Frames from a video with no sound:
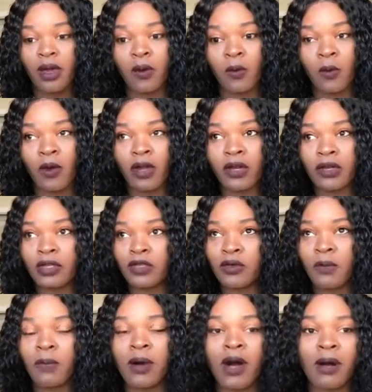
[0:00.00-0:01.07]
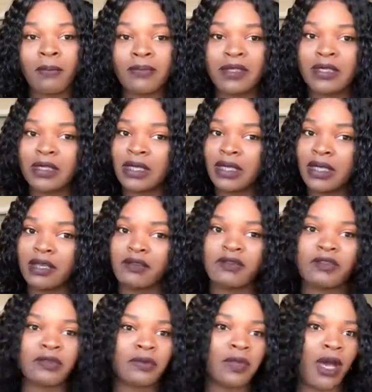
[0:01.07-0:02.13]
1 or 2 pumps, it
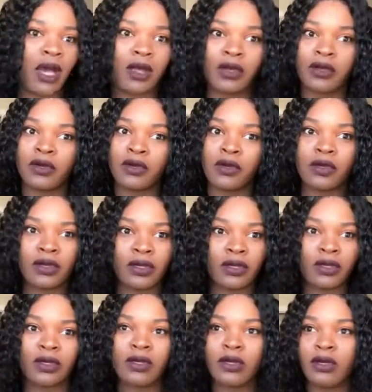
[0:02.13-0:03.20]
gives you that good,